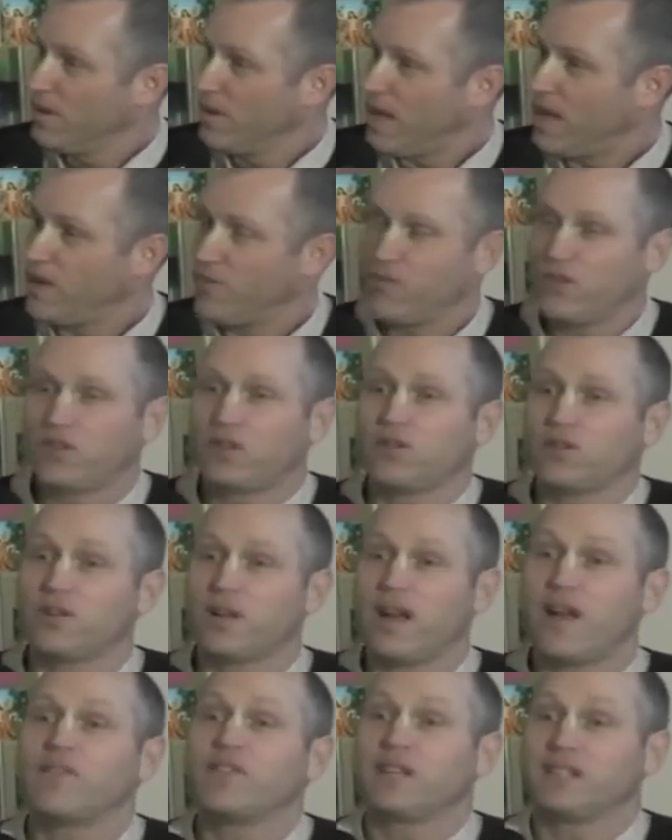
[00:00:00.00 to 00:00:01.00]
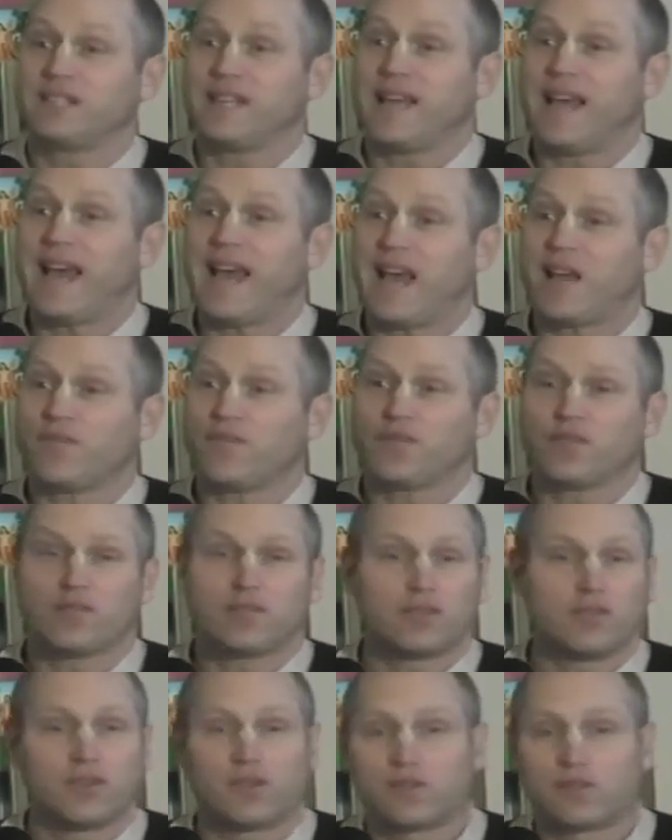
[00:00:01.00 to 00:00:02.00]
And if you do it every day for
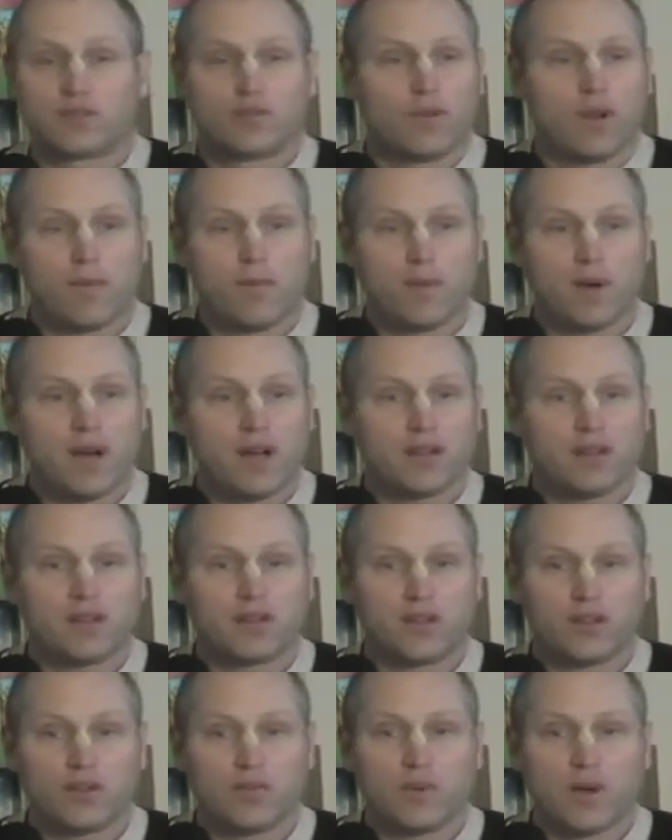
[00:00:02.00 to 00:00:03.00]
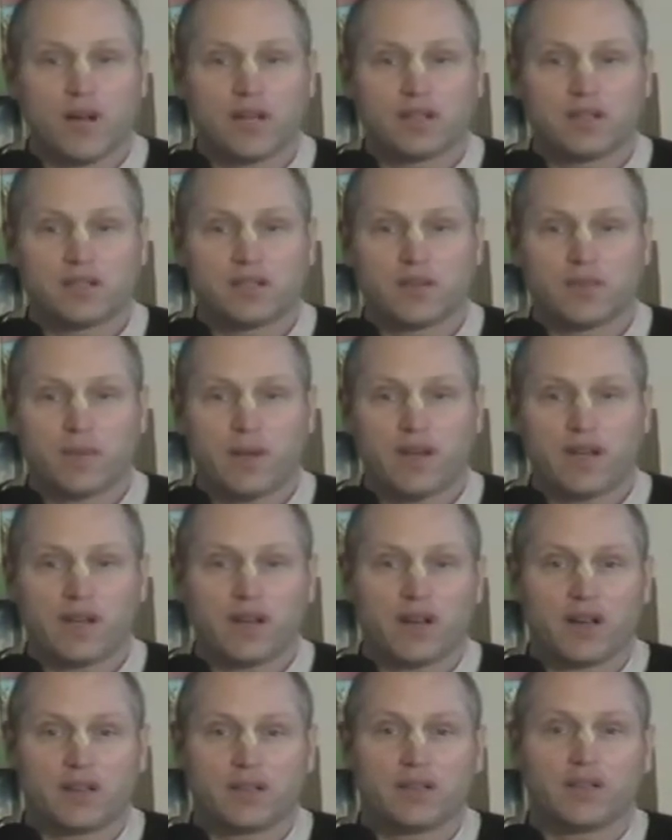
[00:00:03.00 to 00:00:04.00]
a month, 2 months, depending
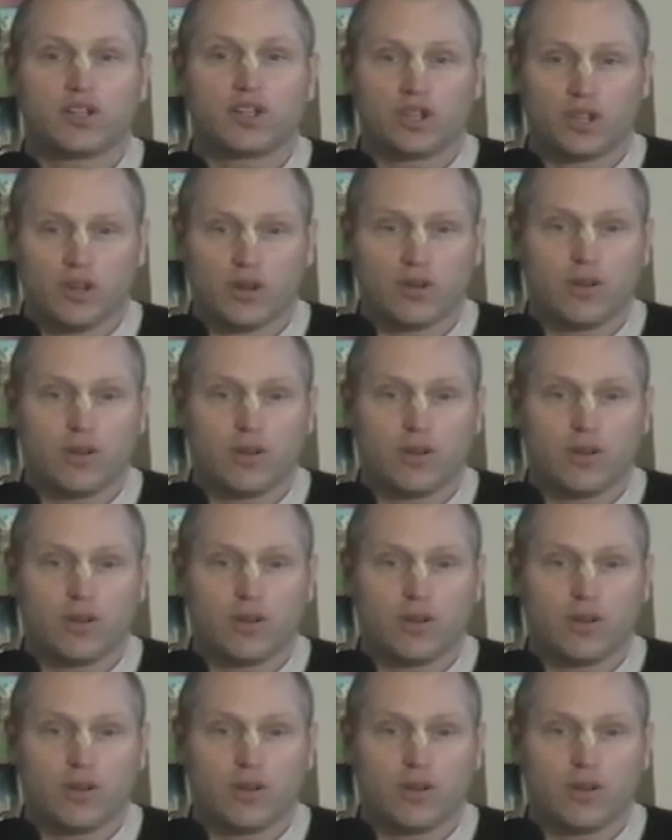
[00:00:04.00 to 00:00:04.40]
on